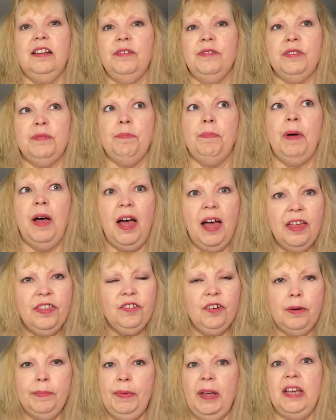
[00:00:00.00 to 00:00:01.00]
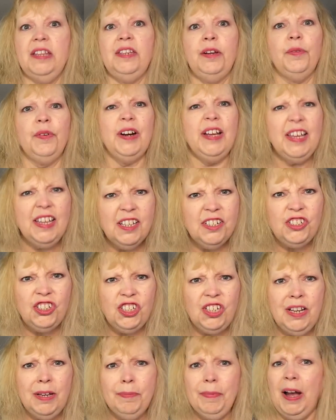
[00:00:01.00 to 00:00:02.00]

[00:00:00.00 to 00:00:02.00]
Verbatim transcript: it was bothering me and they were itchy.